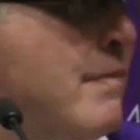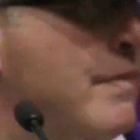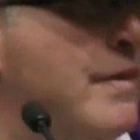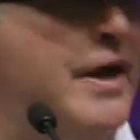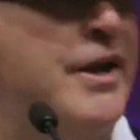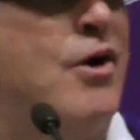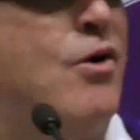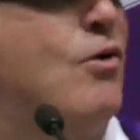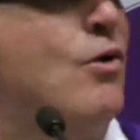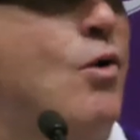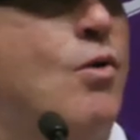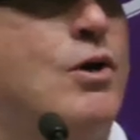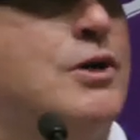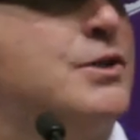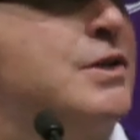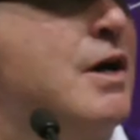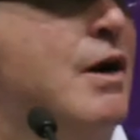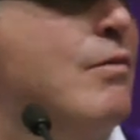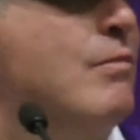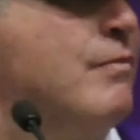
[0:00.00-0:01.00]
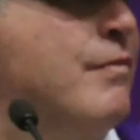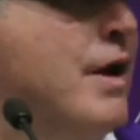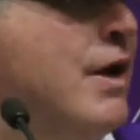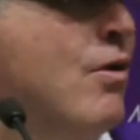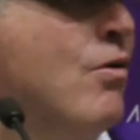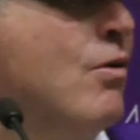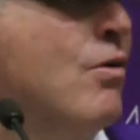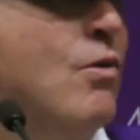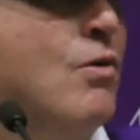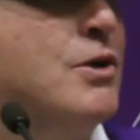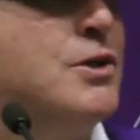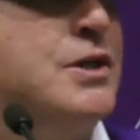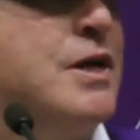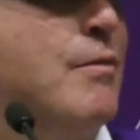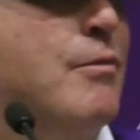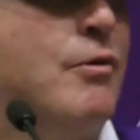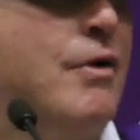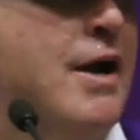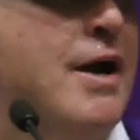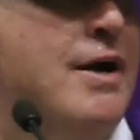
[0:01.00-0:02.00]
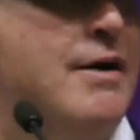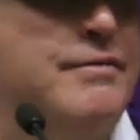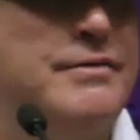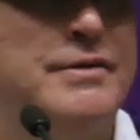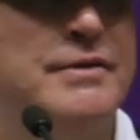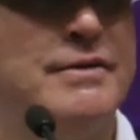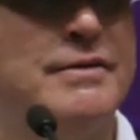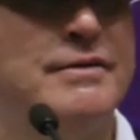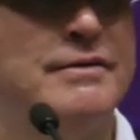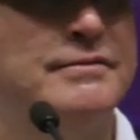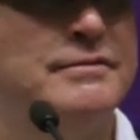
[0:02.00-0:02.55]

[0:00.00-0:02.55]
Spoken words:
They don't always come around.